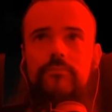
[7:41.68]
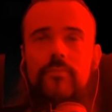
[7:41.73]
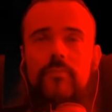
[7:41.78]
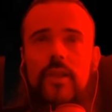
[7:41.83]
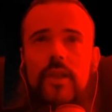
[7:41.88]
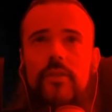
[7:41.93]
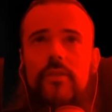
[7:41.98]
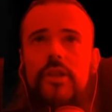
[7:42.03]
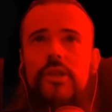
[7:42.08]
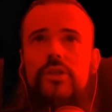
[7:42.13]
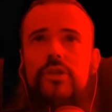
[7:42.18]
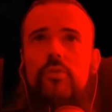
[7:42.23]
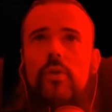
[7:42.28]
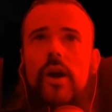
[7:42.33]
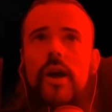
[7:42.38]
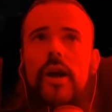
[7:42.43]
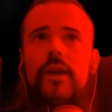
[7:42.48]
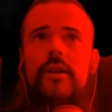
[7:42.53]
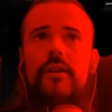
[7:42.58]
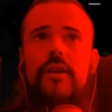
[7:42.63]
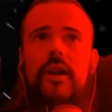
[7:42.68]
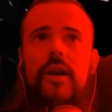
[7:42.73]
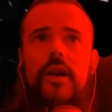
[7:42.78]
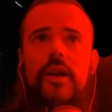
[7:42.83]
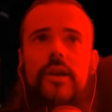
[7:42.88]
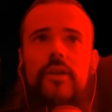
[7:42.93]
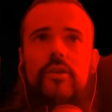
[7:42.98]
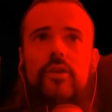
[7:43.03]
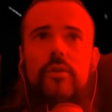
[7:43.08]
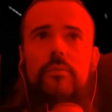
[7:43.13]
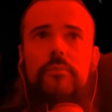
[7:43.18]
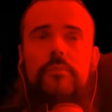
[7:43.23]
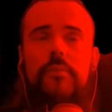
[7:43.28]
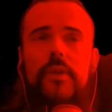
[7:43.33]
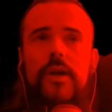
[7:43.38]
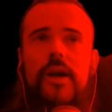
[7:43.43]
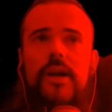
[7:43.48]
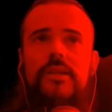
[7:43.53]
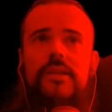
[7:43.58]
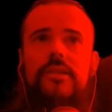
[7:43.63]
that's why you know,
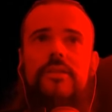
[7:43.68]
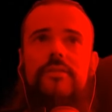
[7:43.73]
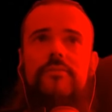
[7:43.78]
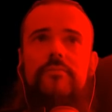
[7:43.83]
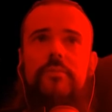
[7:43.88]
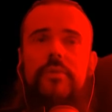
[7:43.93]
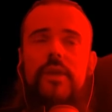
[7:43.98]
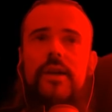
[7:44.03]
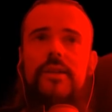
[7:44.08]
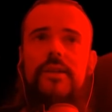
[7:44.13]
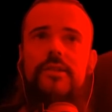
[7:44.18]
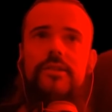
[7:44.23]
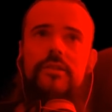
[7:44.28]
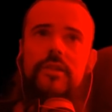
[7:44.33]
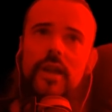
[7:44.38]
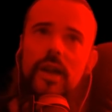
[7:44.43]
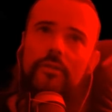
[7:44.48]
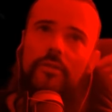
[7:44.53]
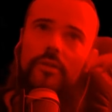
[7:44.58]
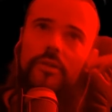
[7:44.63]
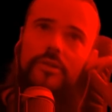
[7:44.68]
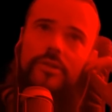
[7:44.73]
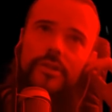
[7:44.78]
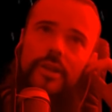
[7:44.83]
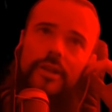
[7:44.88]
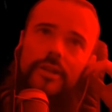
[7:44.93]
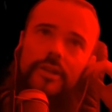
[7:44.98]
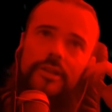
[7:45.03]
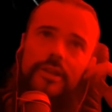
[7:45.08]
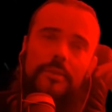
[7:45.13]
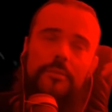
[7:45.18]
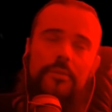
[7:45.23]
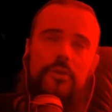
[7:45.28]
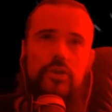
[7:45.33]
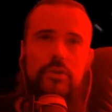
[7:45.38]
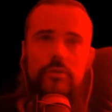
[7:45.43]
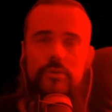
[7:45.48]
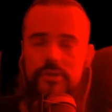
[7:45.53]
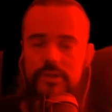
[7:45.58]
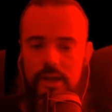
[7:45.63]
plus levels and
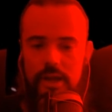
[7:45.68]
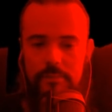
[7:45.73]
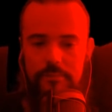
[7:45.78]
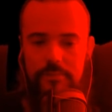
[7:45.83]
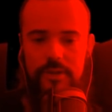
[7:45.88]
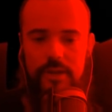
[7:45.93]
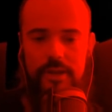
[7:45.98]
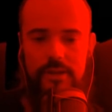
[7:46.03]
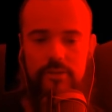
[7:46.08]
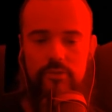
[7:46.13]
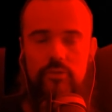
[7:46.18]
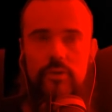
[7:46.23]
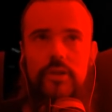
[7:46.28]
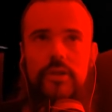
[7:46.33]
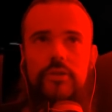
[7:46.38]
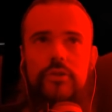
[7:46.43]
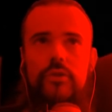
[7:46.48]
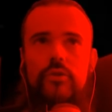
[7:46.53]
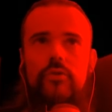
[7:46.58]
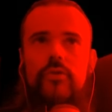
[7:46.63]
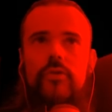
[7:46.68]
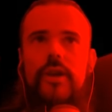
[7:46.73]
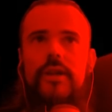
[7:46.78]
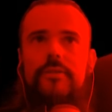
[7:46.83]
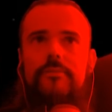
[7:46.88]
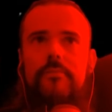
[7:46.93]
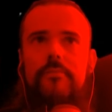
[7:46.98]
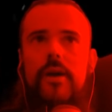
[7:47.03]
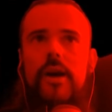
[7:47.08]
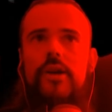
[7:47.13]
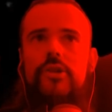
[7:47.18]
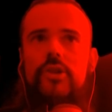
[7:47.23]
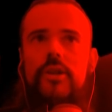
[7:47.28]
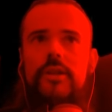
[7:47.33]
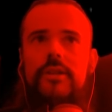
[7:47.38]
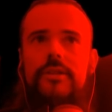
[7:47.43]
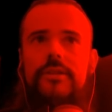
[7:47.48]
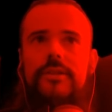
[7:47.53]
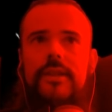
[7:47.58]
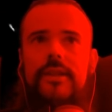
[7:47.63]
damage over time doesn't really do that much,
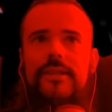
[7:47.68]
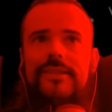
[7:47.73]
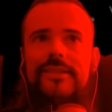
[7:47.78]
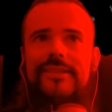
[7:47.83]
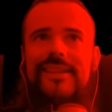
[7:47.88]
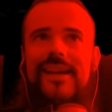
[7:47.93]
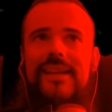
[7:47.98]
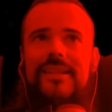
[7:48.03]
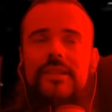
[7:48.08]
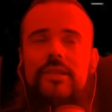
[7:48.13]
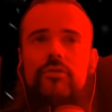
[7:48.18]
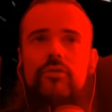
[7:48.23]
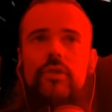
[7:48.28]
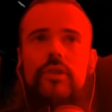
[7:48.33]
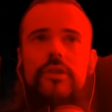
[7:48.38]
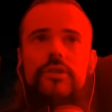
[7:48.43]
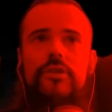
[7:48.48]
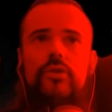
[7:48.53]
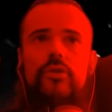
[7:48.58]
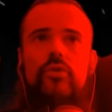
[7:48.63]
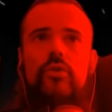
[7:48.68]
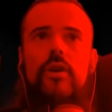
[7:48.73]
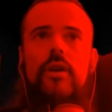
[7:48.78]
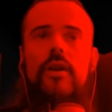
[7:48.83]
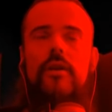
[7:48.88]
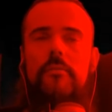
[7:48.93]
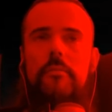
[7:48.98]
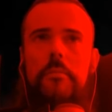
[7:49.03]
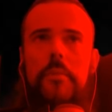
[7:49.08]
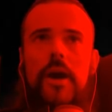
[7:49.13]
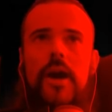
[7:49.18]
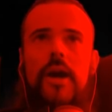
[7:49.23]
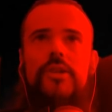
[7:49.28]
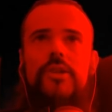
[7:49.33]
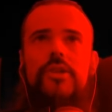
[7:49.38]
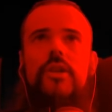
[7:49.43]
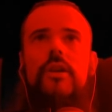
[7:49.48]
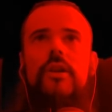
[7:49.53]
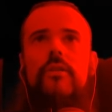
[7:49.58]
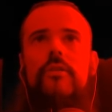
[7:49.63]
and it doesn't really do
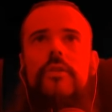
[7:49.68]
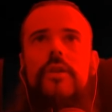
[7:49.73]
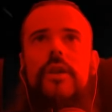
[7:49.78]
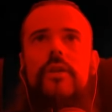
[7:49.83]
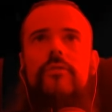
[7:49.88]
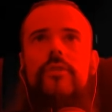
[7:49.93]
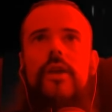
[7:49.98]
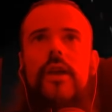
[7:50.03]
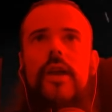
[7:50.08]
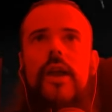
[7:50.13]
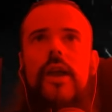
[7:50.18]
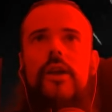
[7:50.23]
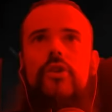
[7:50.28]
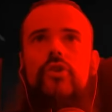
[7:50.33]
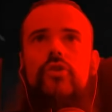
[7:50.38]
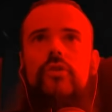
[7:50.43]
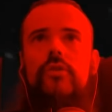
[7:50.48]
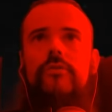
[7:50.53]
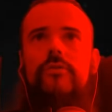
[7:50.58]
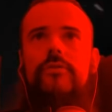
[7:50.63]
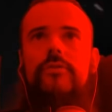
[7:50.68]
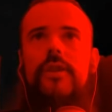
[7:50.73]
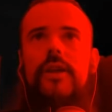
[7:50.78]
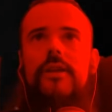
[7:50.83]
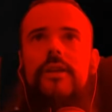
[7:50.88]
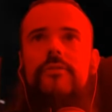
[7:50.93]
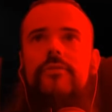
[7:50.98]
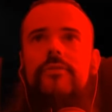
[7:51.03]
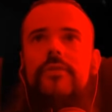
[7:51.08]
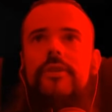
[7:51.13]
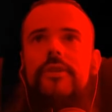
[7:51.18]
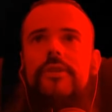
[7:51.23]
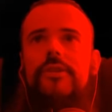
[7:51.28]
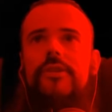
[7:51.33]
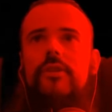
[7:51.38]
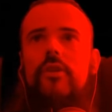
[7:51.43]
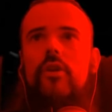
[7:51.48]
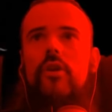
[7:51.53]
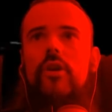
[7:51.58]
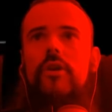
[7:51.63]
much than the actual flat
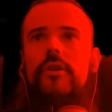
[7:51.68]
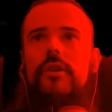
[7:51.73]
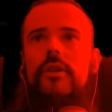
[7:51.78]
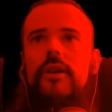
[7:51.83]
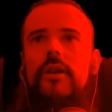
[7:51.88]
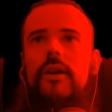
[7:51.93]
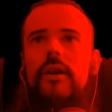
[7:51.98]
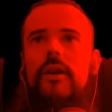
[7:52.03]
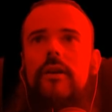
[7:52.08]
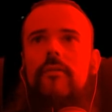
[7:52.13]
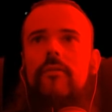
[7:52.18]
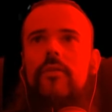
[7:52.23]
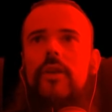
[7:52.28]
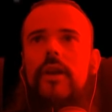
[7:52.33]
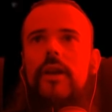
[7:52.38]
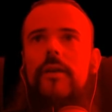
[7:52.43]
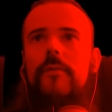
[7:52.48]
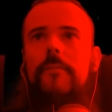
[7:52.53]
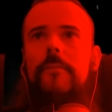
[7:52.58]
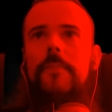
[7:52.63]
fizz on the